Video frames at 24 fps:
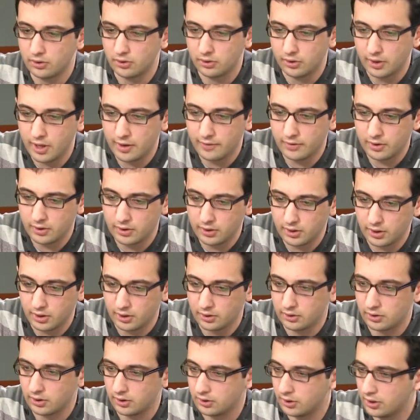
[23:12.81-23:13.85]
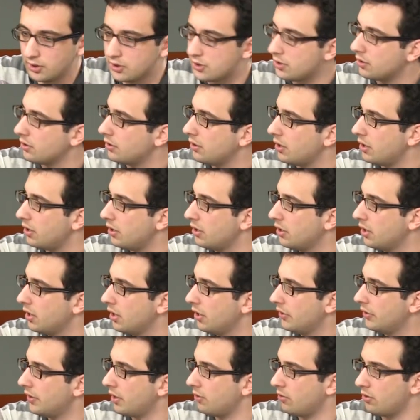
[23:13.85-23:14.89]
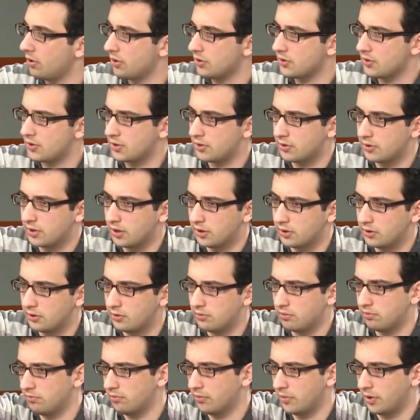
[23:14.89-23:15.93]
And never in history there was that